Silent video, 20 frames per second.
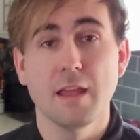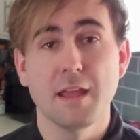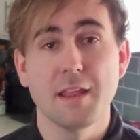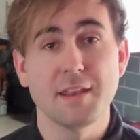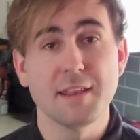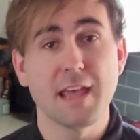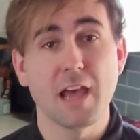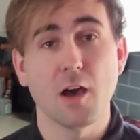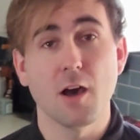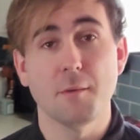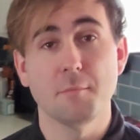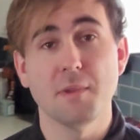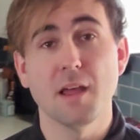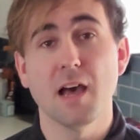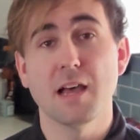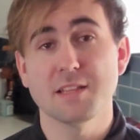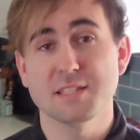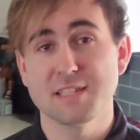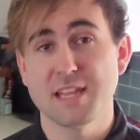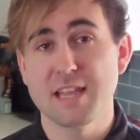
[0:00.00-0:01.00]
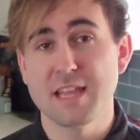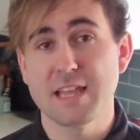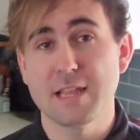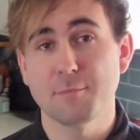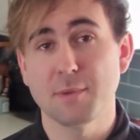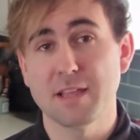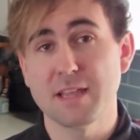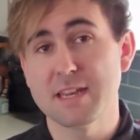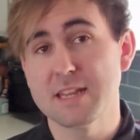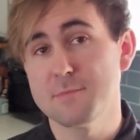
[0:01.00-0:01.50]
Now, I'm not saying
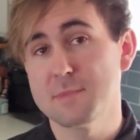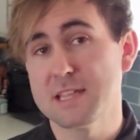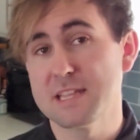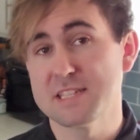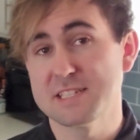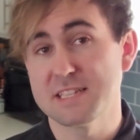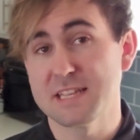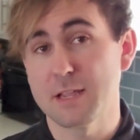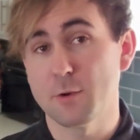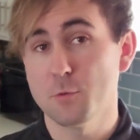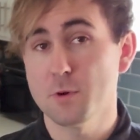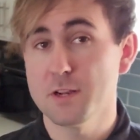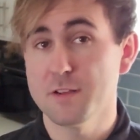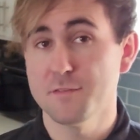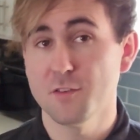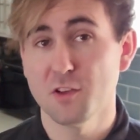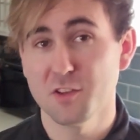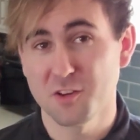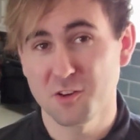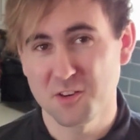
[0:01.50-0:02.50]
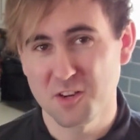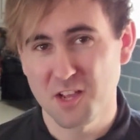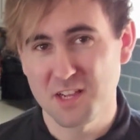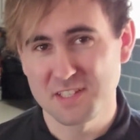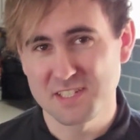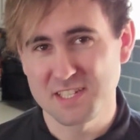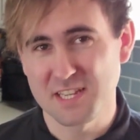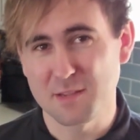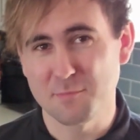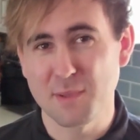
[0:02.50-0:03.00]
by any means to get rid of all your
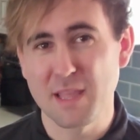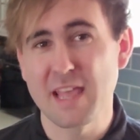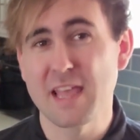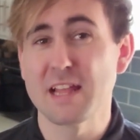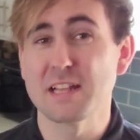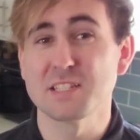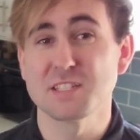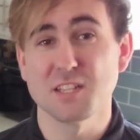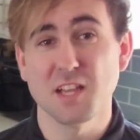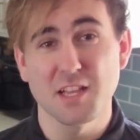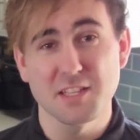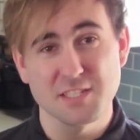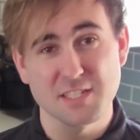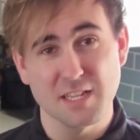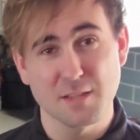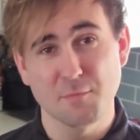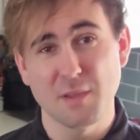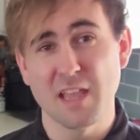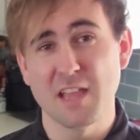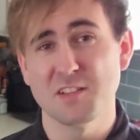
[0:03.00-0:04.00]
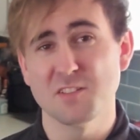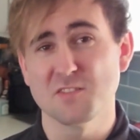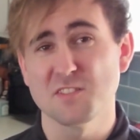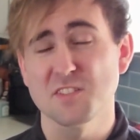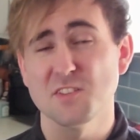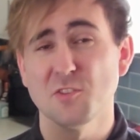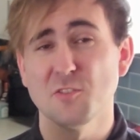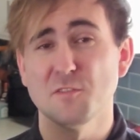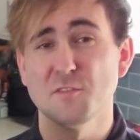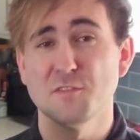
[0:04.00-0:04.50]
nonstick pans. Nonstick pans are
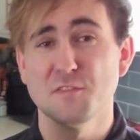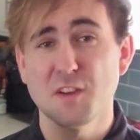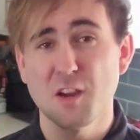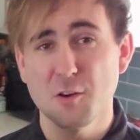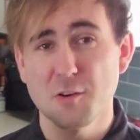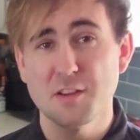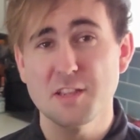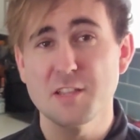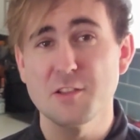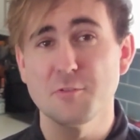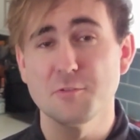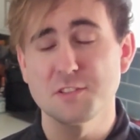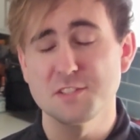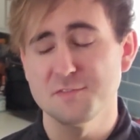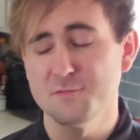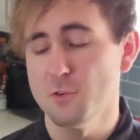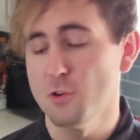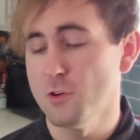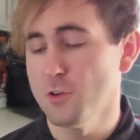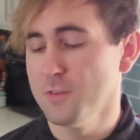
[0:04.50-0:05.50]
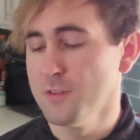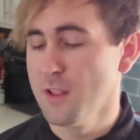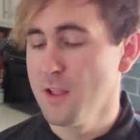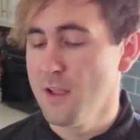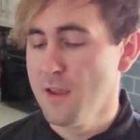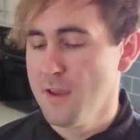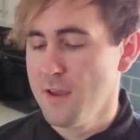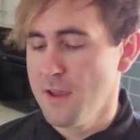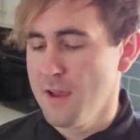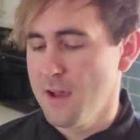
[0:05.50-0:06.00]
still very useful,
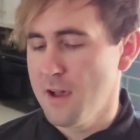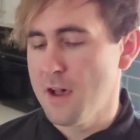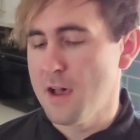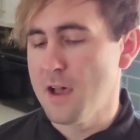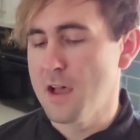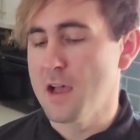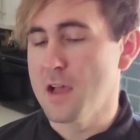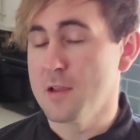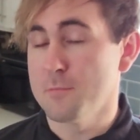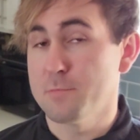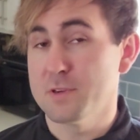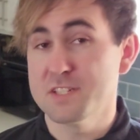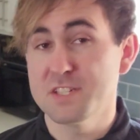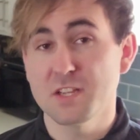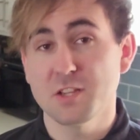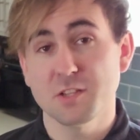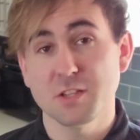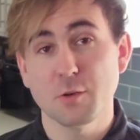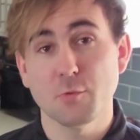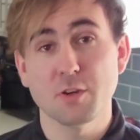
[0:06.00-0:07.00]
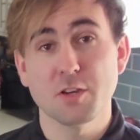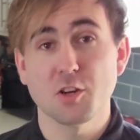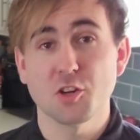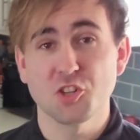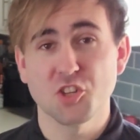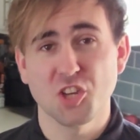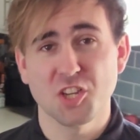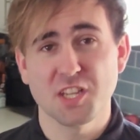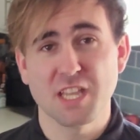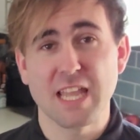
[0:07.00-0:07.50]
particularly when you're
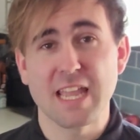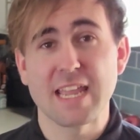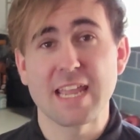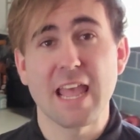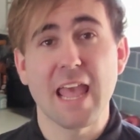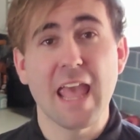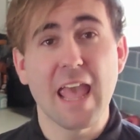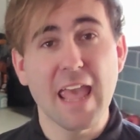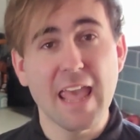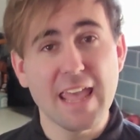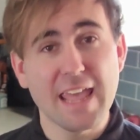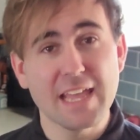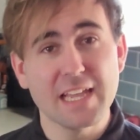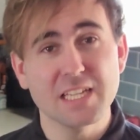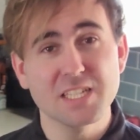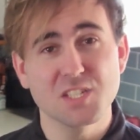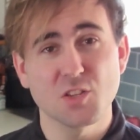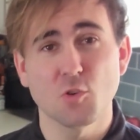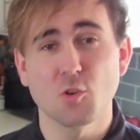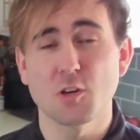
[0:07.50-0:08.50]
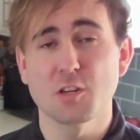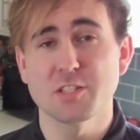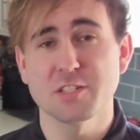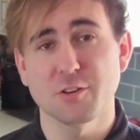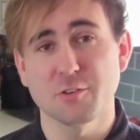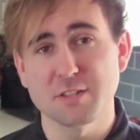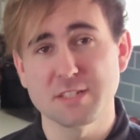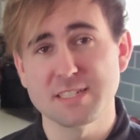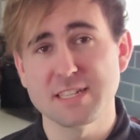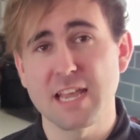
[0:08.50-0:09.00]
cooking eggs or
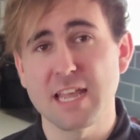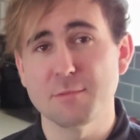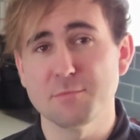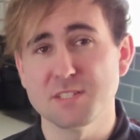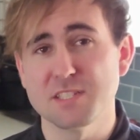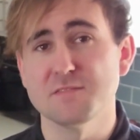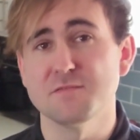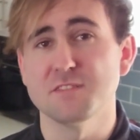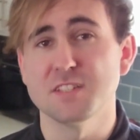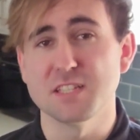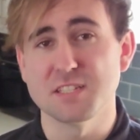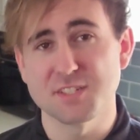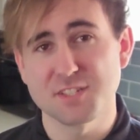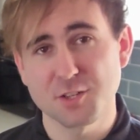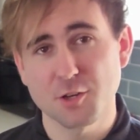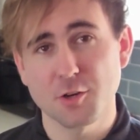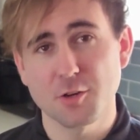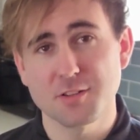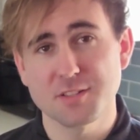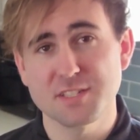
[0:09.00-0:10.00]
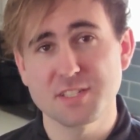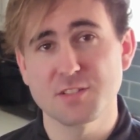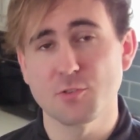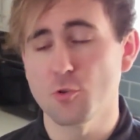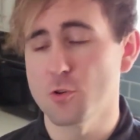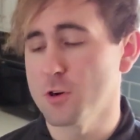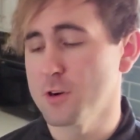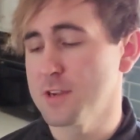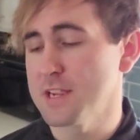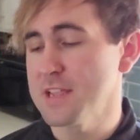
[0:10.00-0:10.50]
certain types of desserts
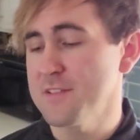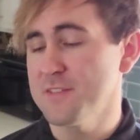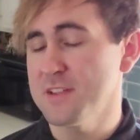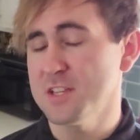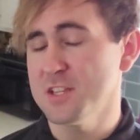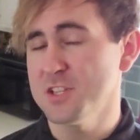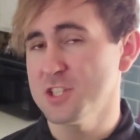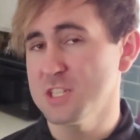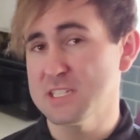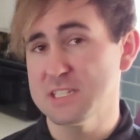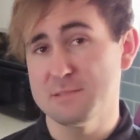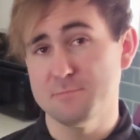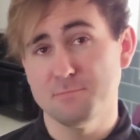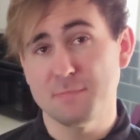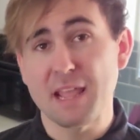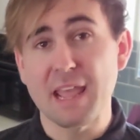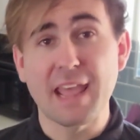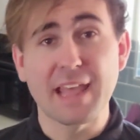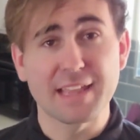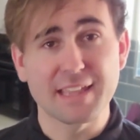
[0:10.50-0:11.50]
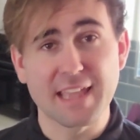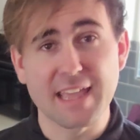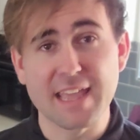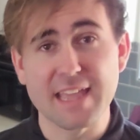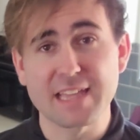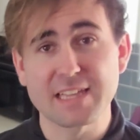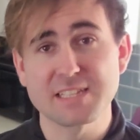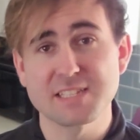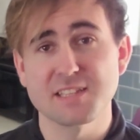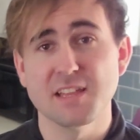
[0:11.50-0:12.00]
or even just
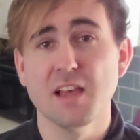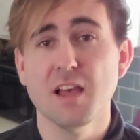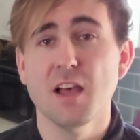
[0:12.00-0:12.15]
pancakes.